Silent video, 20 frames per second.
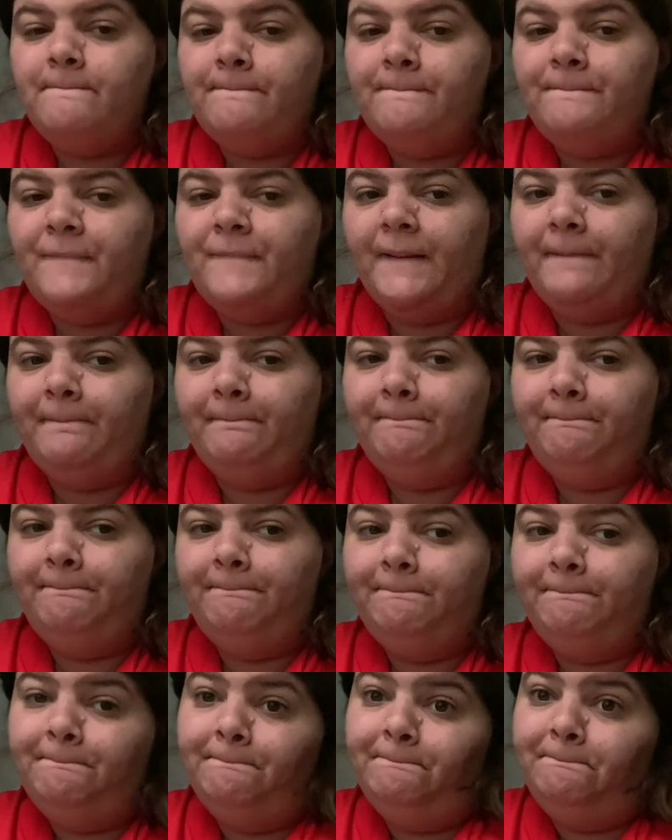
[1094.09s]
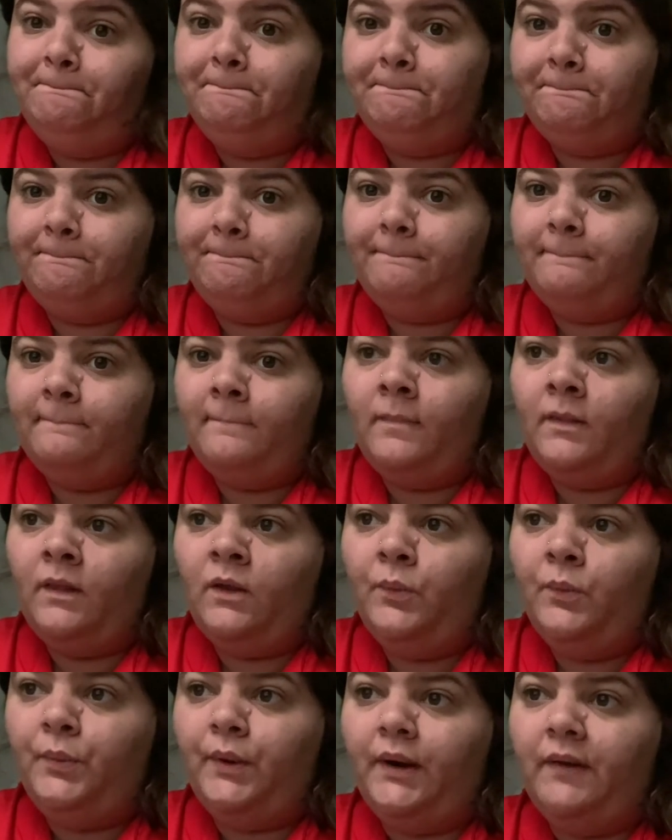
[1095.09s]
But
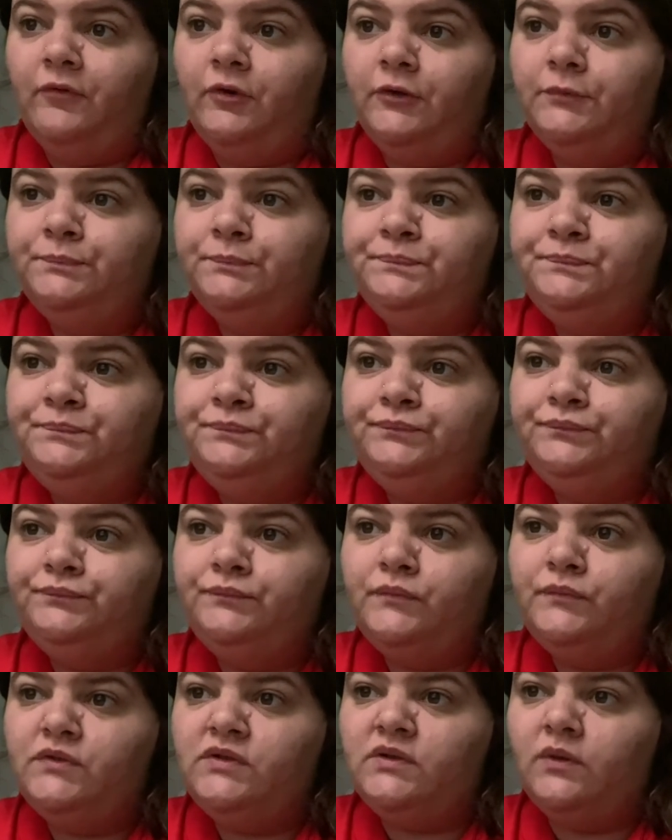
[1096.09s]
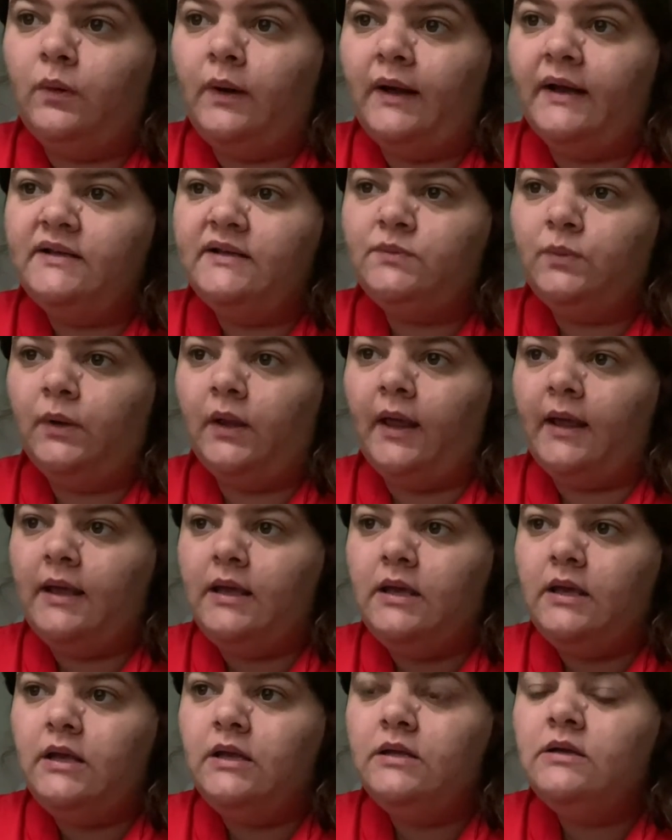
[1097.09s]
whatever. So I guess while I
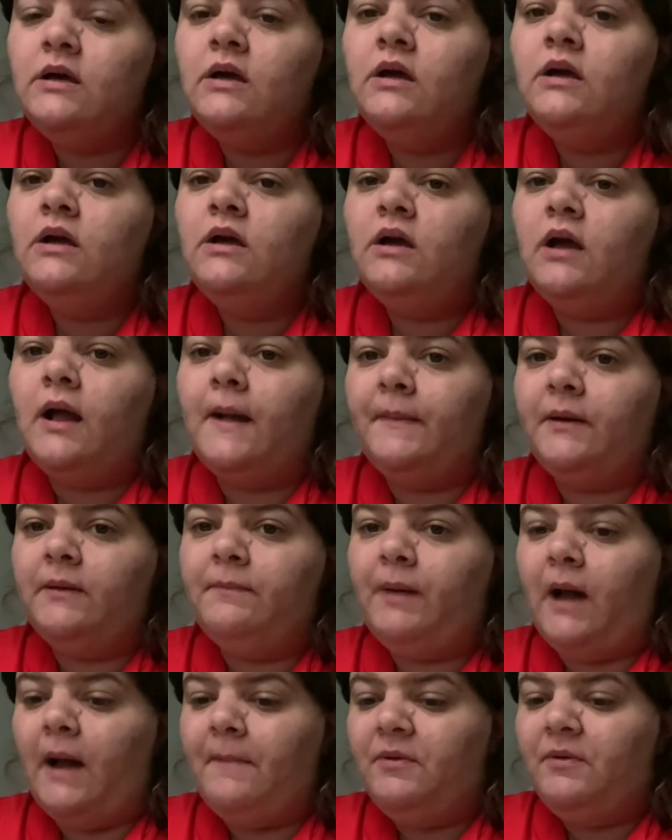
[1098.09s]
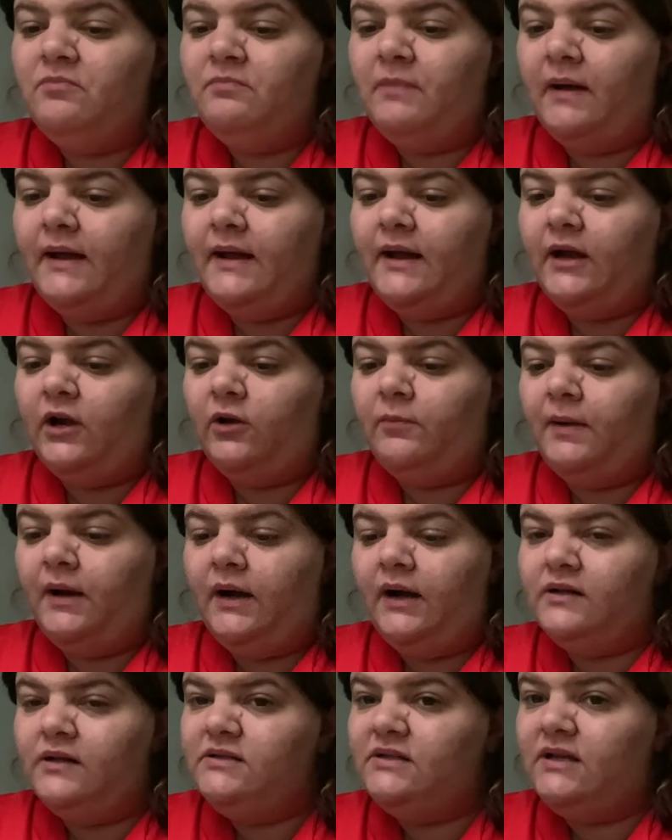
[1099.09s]
eat, I'm gonna pop in my
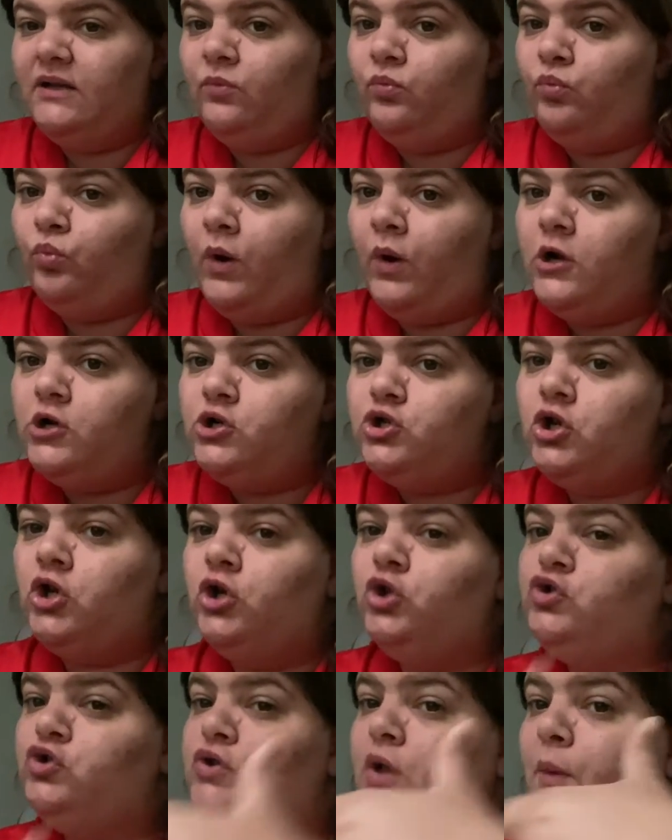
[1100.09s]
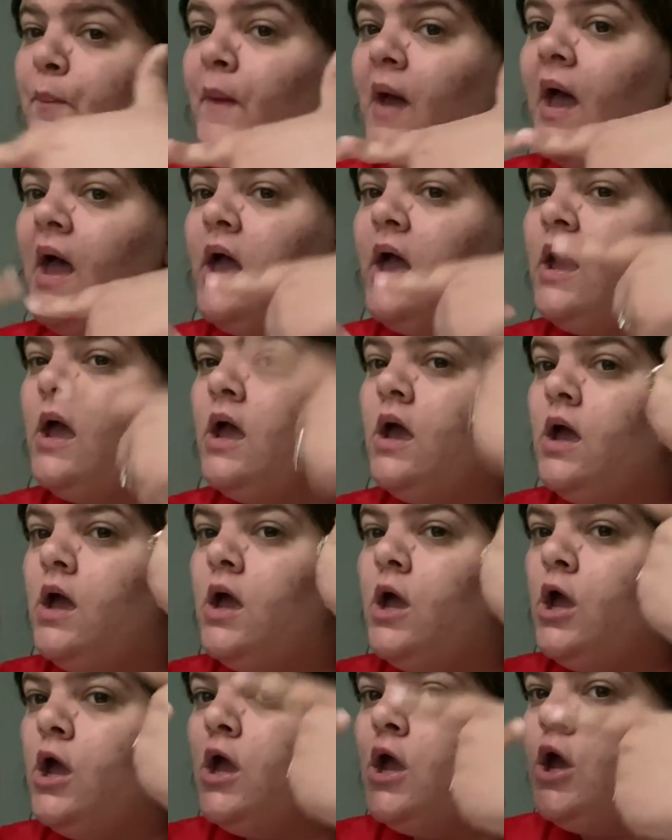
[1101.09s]
AirPods and watch some
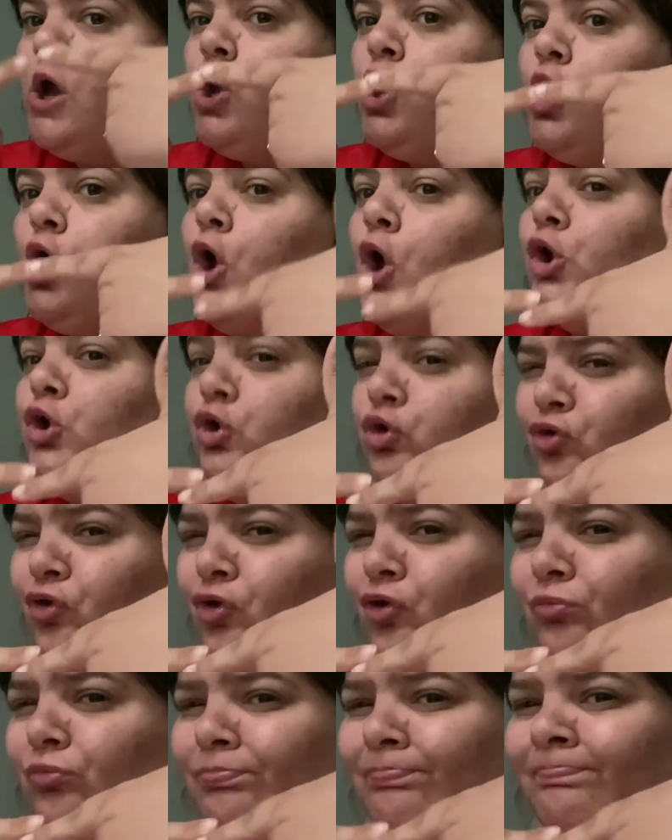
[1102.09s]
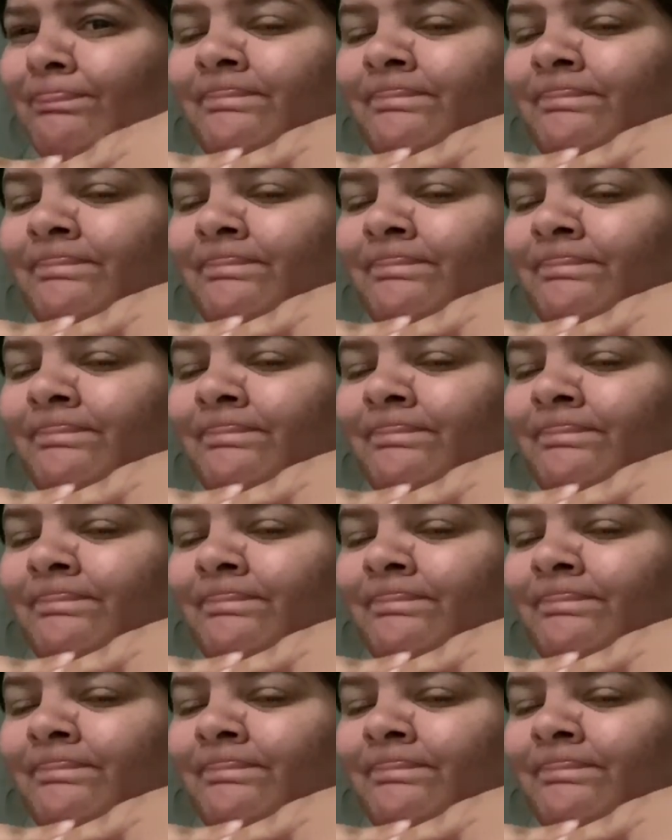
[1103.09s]
YouTube.